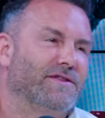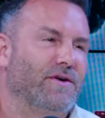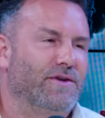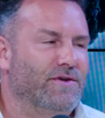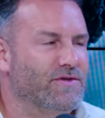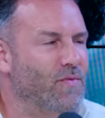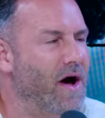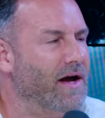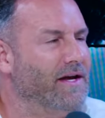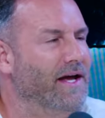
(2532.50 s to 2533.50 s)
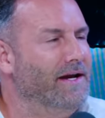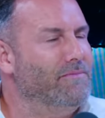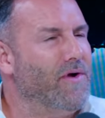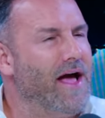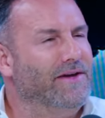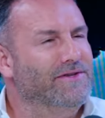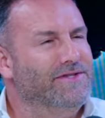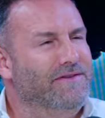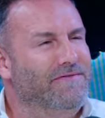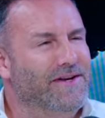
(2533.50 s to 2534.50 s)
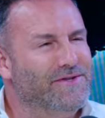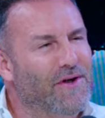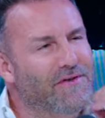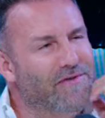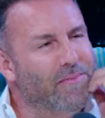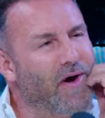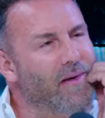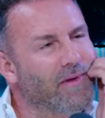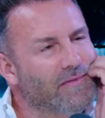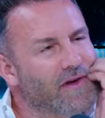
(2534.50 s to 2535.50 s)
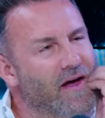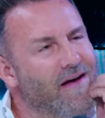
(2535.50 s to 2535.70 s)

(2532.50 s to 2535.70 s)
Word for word: though? Do you just walk in and miraculously fix all of their problems?